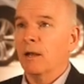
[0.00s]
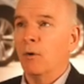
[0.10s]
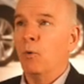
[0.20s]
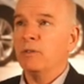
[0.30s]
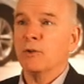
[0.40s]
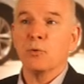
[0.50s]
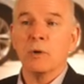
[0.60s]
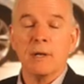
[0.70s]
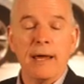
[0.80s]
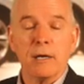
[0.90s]
what this
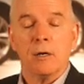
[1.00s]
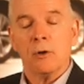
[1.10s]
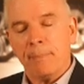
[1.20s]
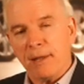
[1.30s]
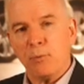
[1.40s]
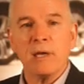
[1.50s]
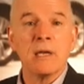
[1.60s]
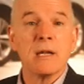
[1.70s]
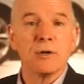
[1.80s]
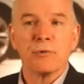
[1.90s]
will allow you to do. And by the way, you
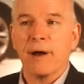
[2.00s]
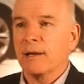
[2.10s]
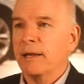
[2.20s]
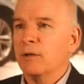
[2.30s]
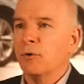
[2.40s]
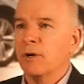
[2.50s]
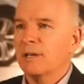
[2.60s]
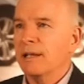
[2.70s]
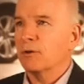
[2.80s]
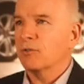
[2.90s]
can get a direct link to it at
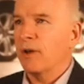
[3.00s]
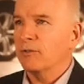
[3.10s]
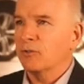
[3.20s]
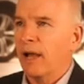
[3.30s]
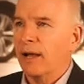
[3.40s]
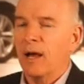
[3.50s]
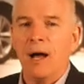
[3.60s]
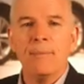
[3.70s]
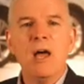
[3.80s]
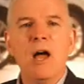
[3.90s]

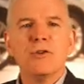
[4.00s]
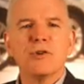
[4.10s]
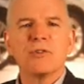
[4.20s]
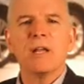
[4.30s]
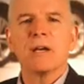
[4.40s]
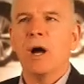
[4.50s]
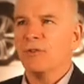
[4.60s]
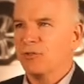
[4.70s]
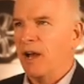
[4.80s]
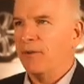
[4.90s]
dealerslicense.com. Just click on
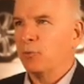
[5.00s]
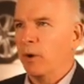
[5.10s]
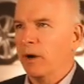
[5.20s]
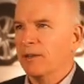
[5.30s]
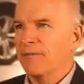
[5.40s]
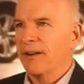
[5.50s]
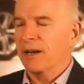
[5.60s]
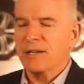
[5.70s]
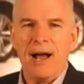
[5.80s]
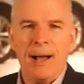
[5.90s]
software at the
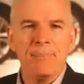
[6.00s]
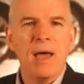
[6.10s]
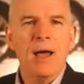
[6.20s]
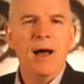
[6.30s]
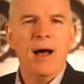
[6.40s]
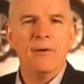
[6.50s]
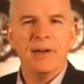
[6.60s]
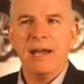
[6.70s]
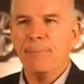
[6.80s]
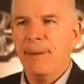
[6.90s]
very top of
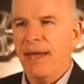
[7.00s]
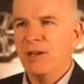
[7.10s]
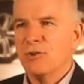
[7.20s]
any page of